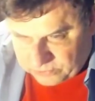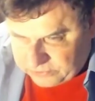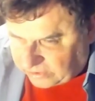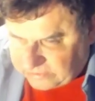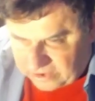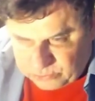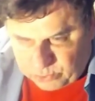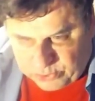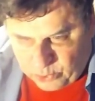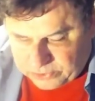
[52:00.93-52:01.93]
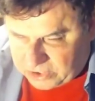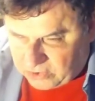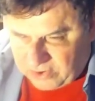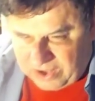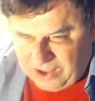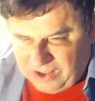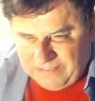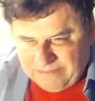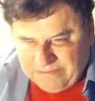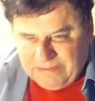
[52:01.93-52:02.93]
success with North Korea
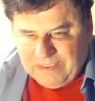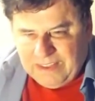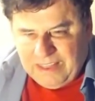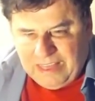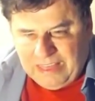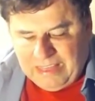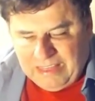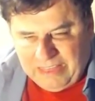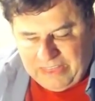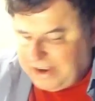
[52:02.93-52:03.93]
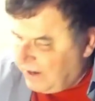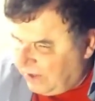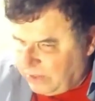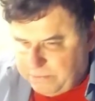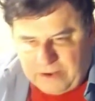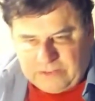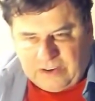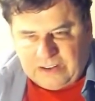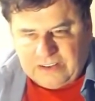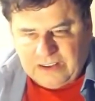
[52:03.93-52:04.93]
than any other
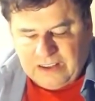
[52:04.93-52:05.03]
president.